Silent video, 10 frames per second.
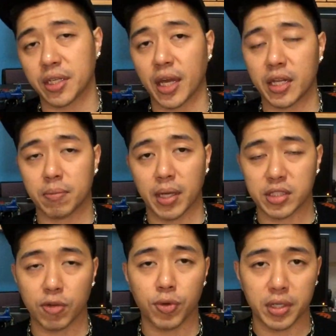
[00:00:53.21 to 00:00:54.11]
in getting
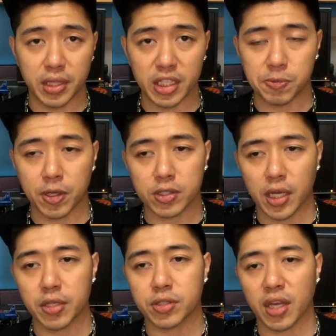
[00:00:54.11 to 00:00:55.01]
myself one of these because
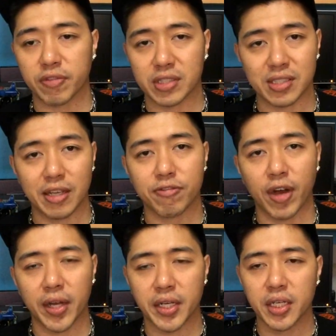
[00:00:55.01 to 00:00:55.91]
I used to have the
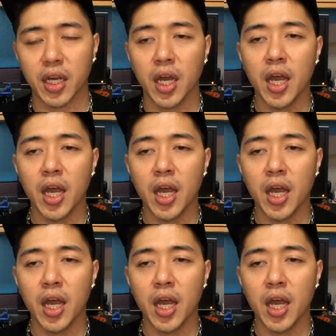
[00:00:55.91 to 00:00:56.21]
Slingfire,